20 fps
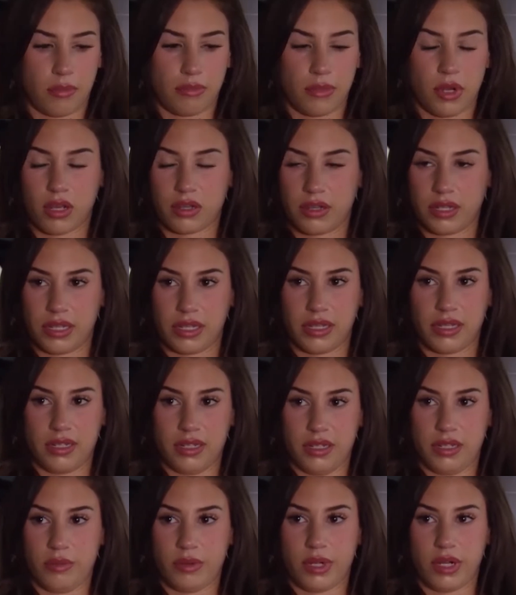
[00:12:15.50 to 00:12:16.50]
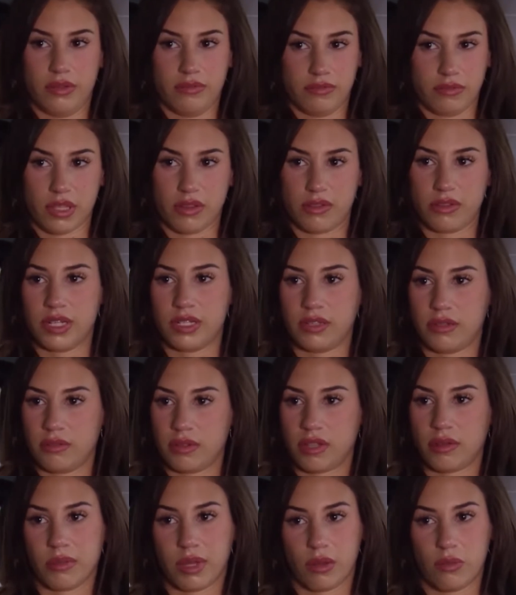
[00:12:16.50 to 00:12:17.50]
not going to get anywhere if I don't
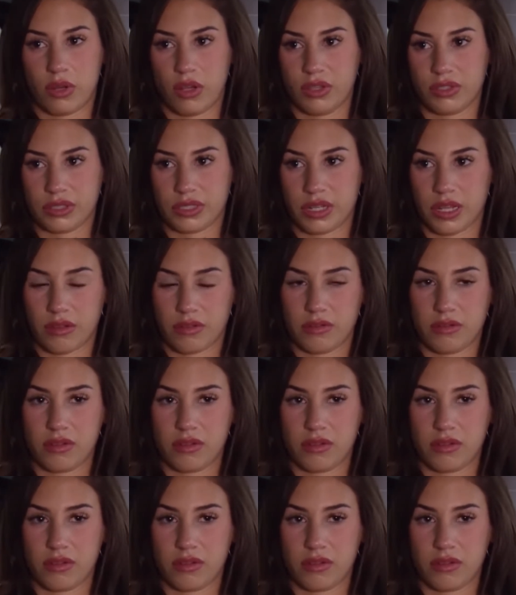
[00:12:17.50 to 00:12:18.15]
let my walls down.